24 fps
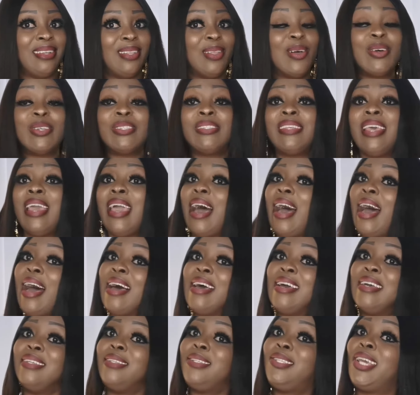Or say,
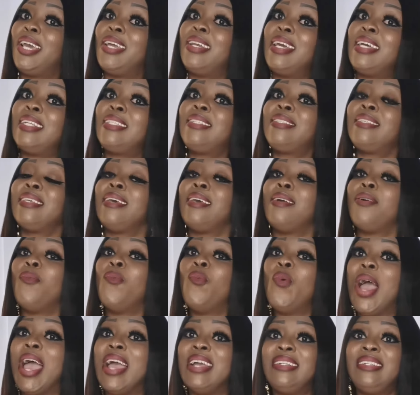ah, Janet
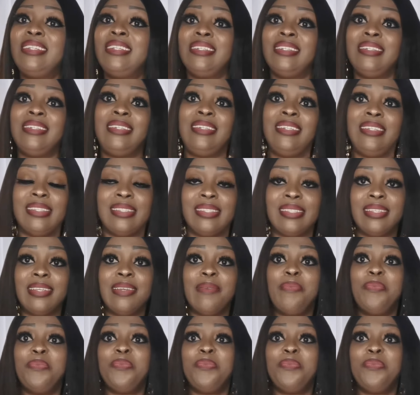wed this.